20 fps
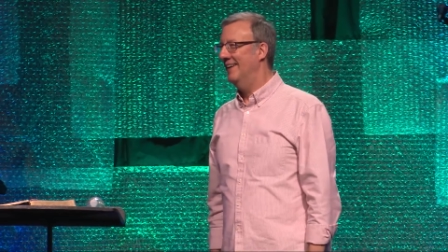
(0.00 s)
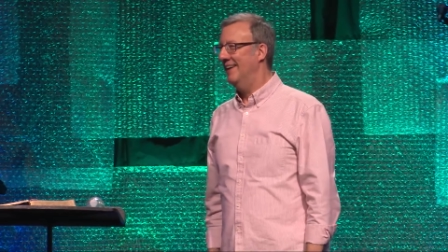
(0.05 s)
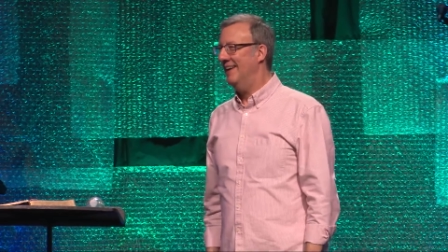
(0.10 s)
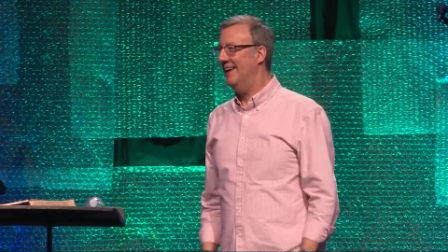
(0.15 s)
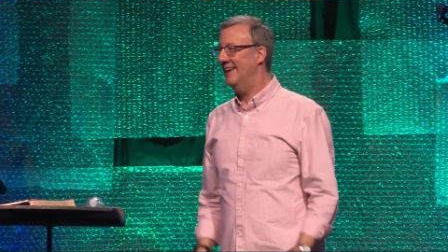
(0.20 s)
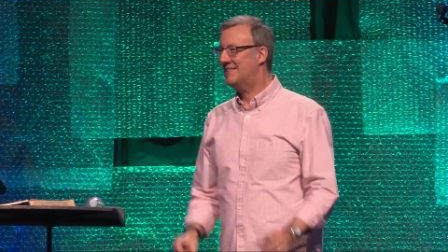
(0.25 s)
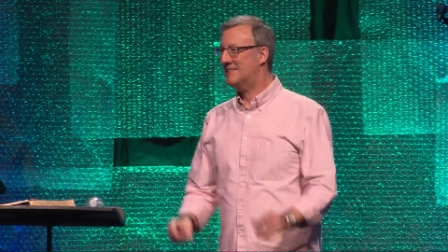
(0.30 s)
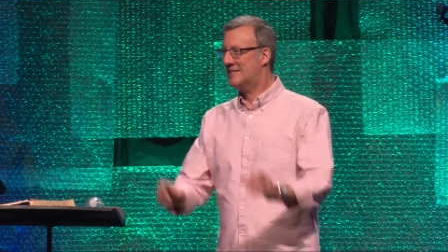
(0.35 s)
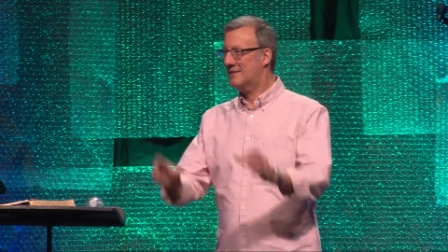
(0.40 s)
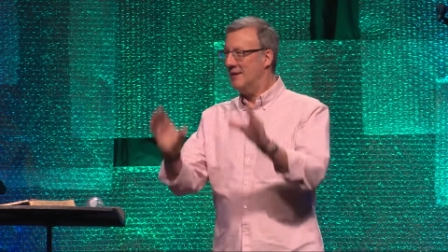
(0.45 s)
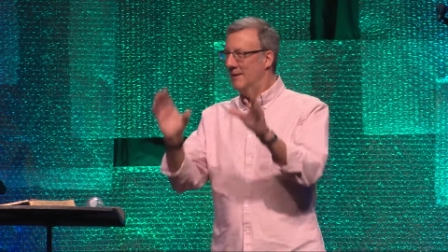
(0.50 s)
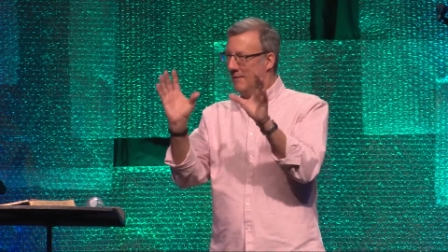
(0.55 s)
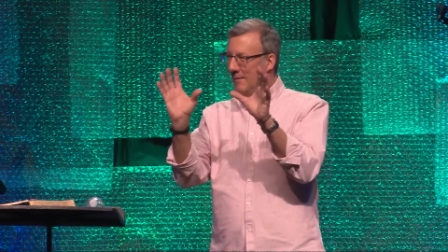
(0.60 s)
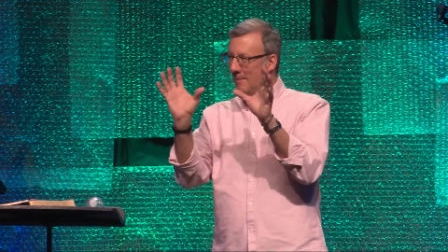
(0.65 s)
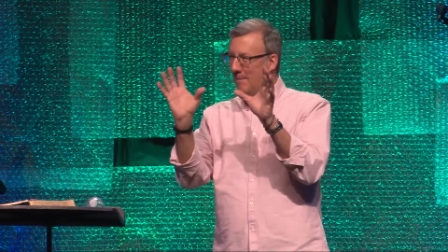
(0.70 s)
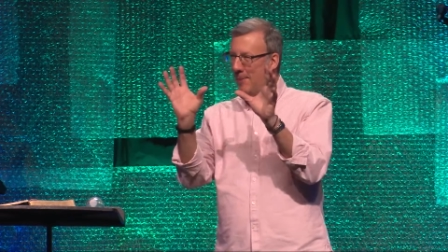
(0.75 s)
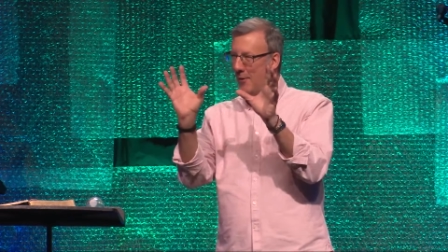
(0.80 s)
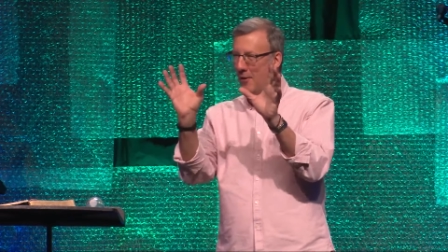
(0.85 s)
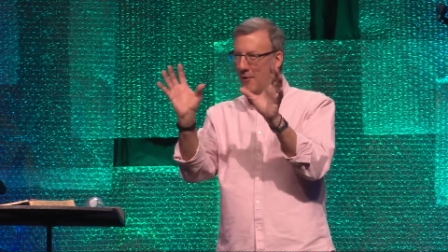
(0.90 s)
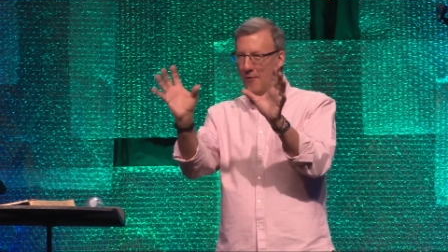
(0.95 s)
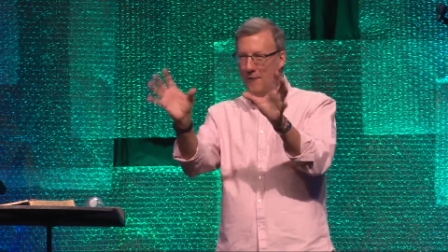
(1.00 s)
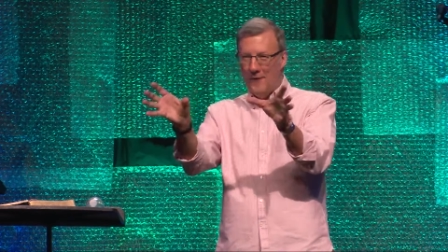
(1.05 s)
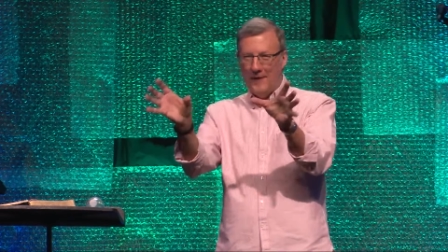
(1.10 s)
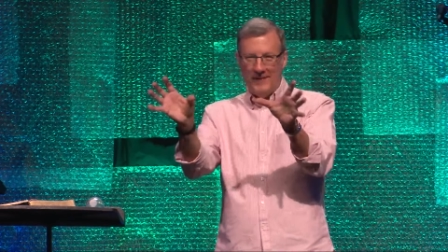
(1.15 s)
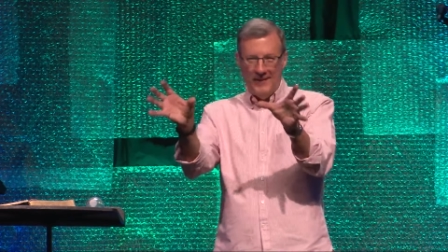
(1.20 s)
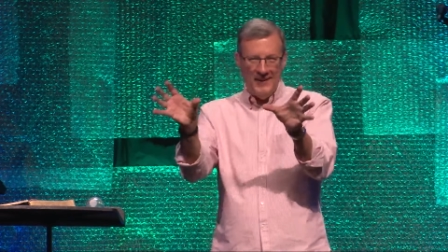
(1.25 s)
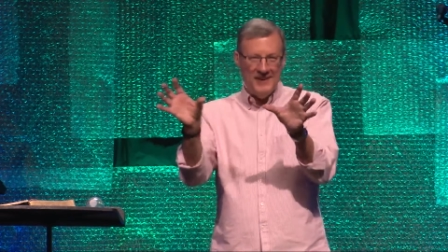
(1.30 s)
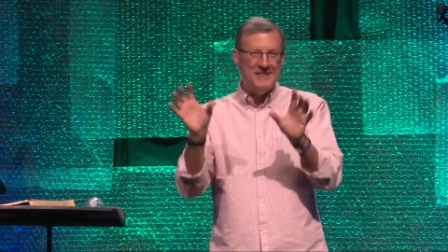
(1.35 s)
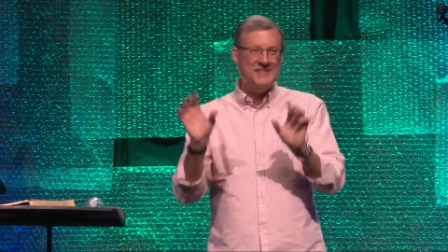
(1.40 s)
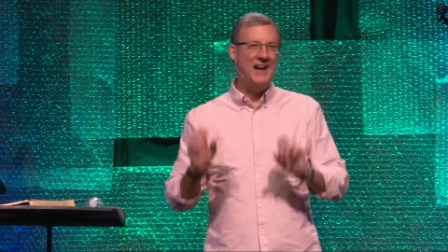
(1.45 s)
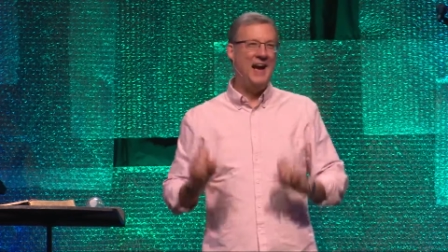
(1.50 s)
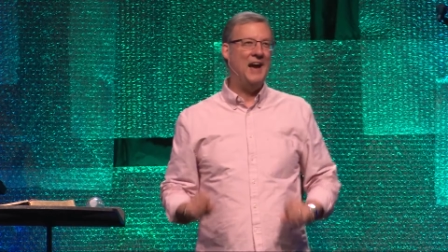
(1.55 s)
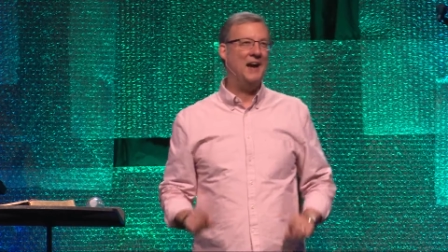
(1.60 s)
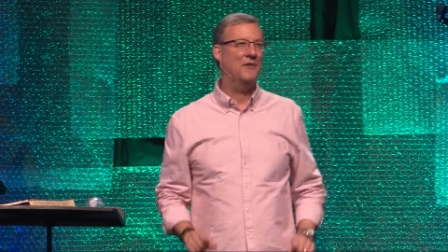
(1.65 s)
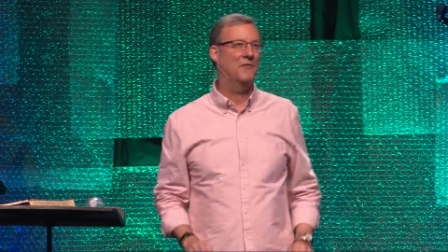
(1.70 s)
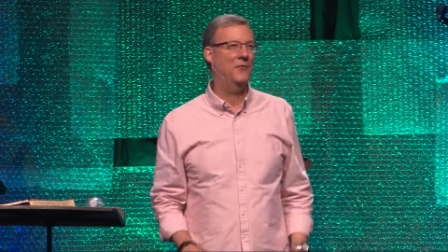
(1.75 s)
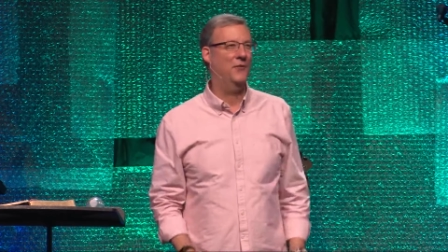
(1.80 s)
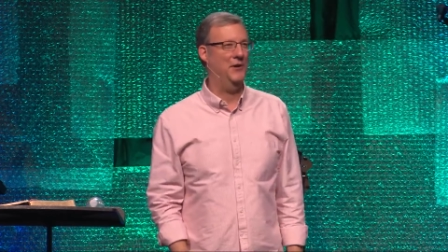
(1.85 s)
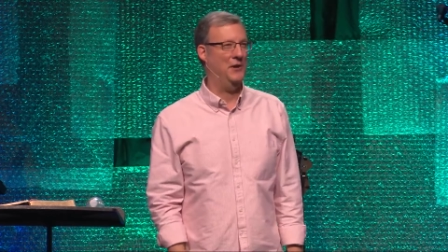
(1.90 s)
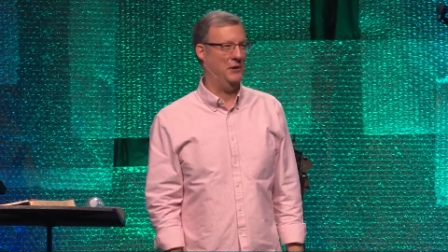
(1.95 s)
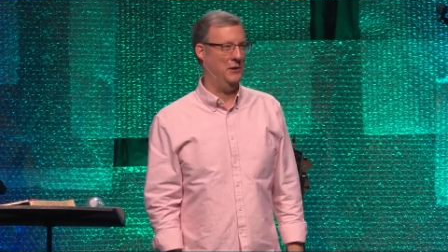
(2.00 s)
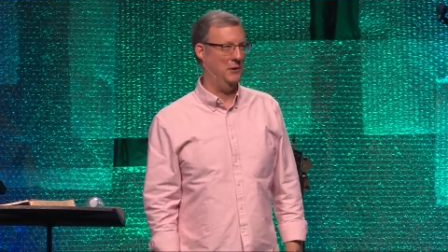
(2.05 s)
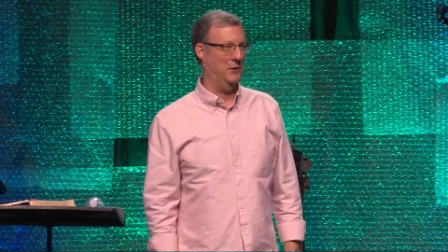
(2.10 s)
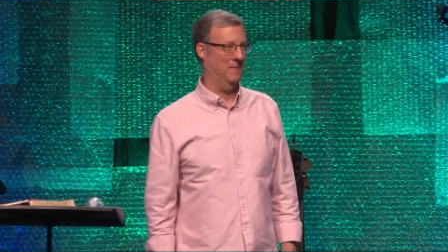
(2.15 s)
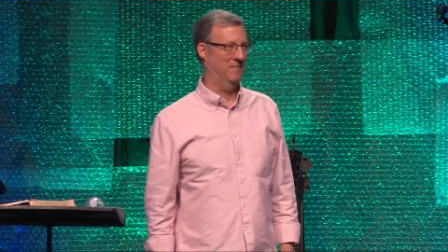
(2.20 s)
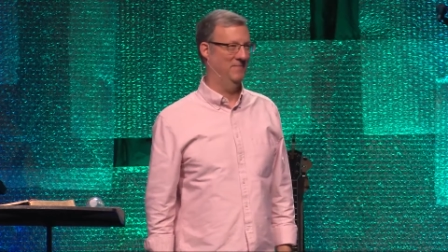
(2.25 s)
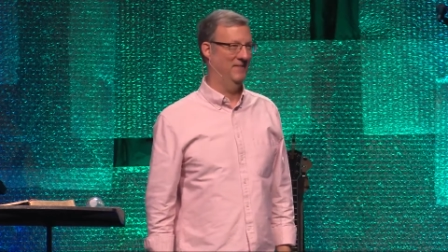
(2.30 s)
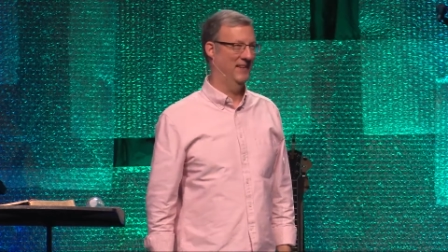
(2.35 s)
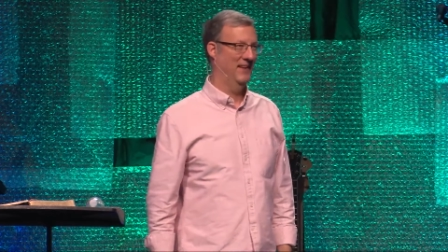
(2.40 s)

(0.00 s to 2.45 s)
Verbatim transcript: It's perfectly designed for you.